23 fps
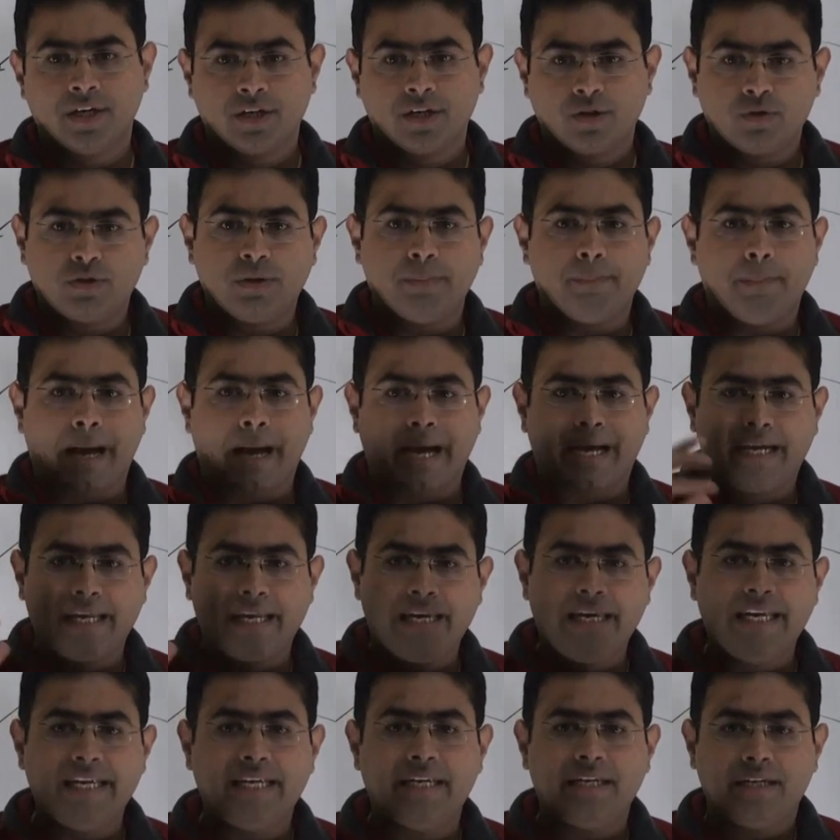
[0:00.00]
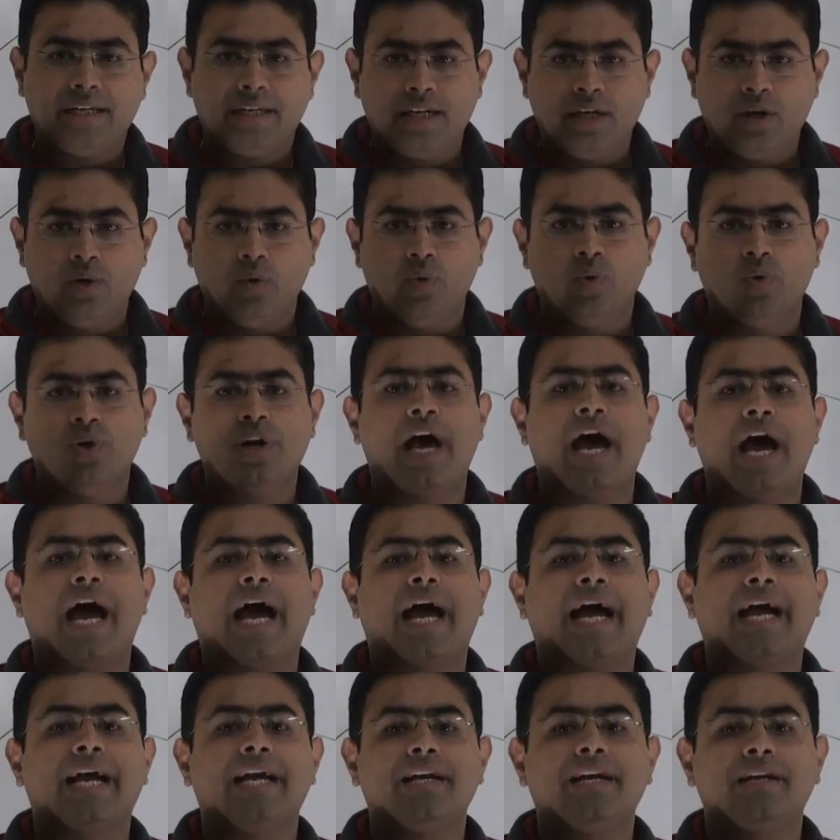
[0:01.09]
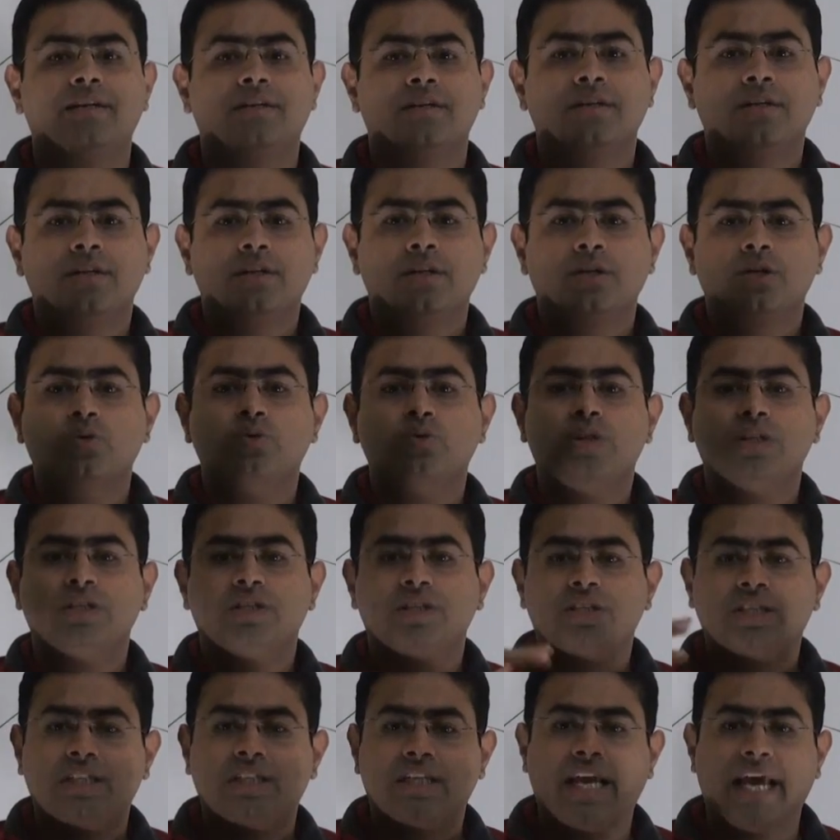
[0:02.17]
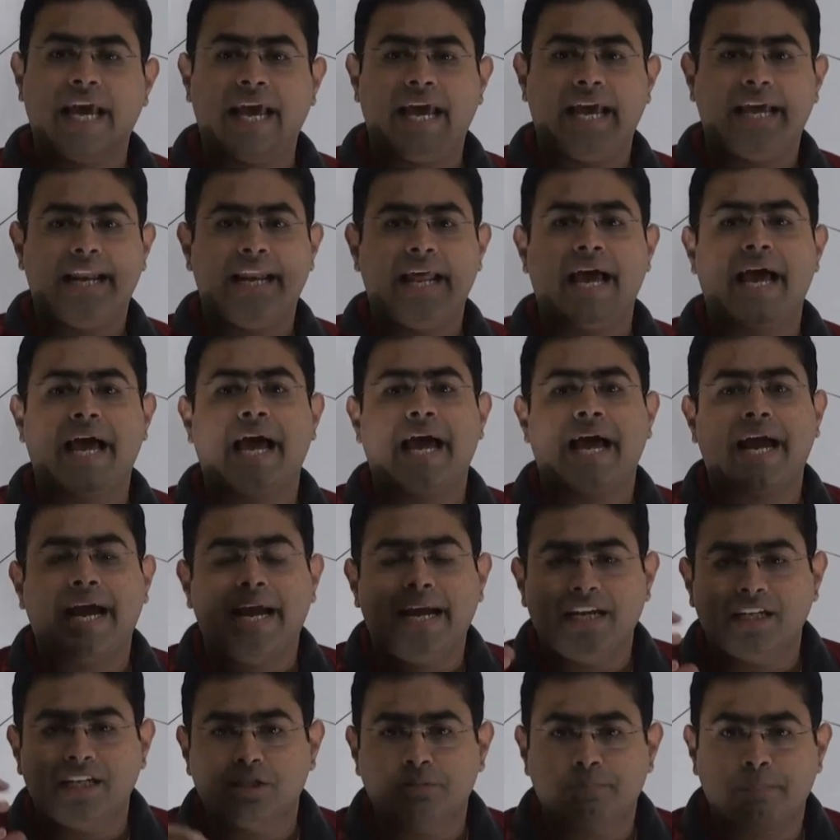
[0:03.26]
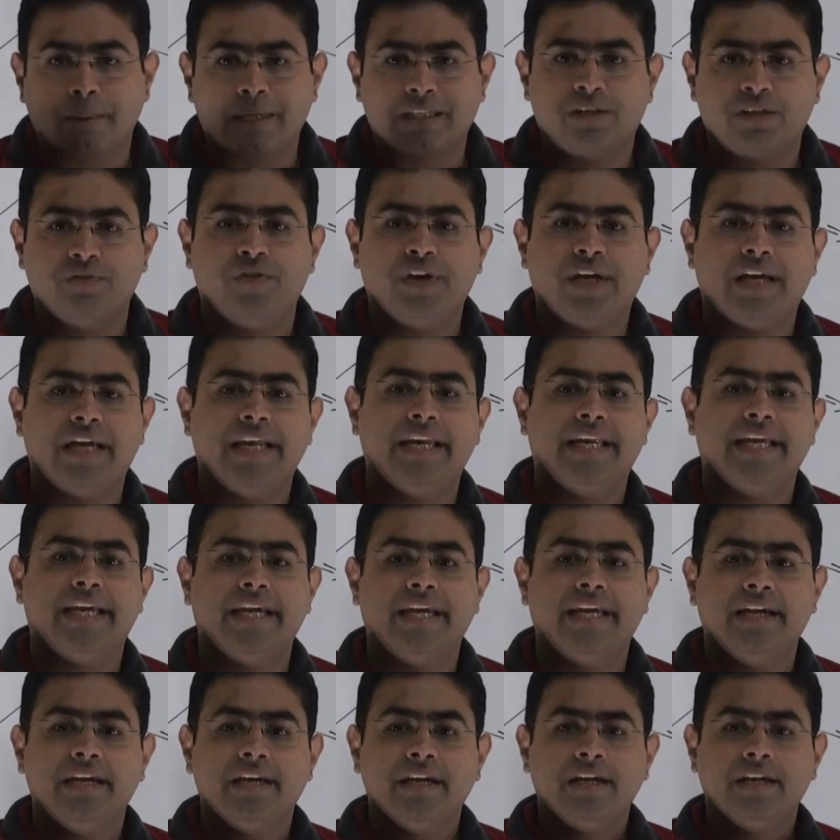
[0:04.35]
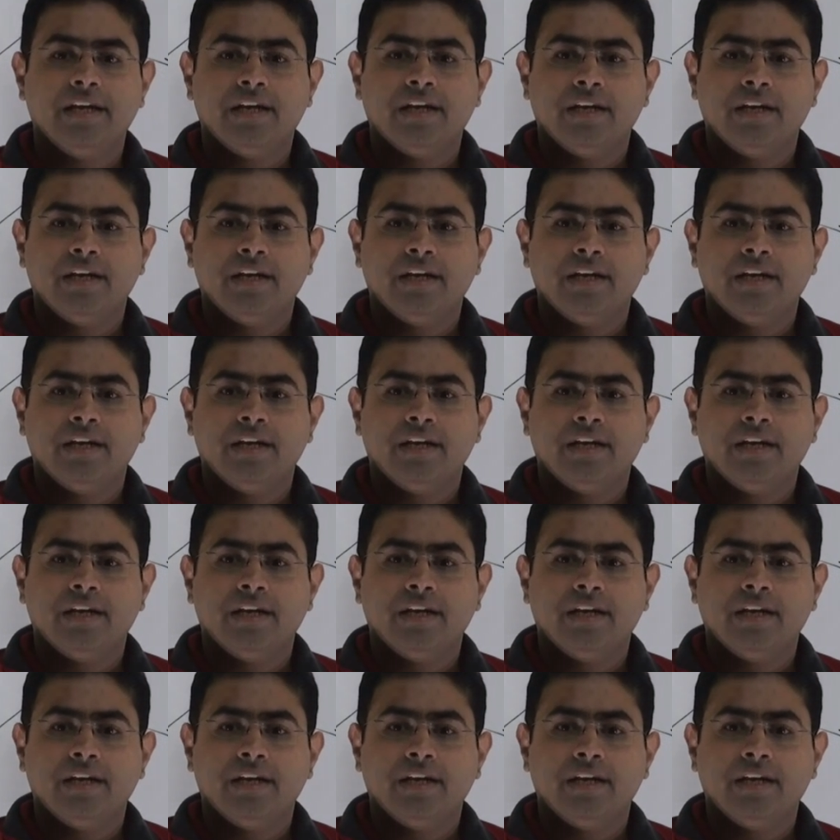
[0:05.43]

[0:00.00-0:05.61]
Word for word: to the magnitude and to the scale and specifically